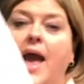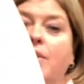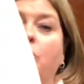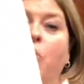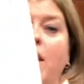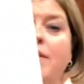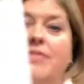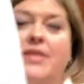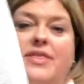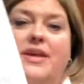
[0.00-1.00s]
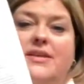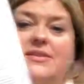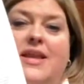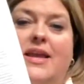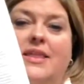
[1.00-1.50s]
And one of the things
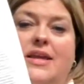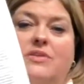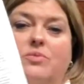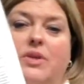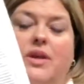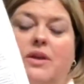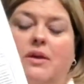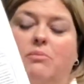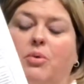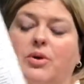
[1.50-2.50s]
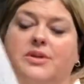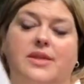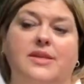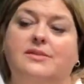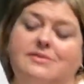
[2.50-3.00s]
that I think is really important,
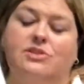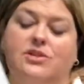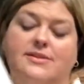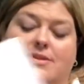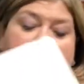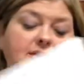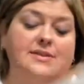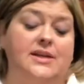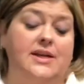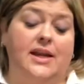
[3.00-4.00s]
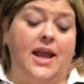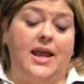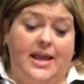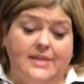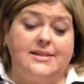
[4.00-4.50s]
and this
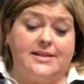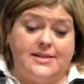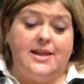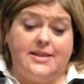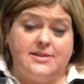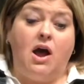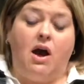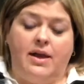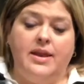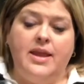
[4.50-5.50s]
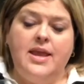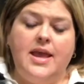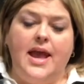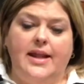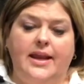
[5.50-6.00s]
is not
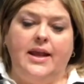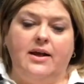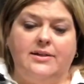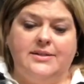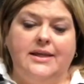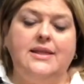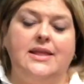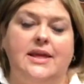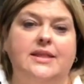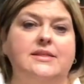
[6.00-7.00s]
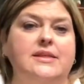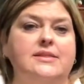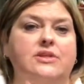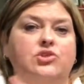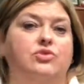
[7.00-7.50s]
an ELD thing, this is
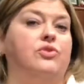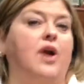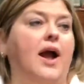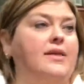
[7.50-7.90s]
a junior high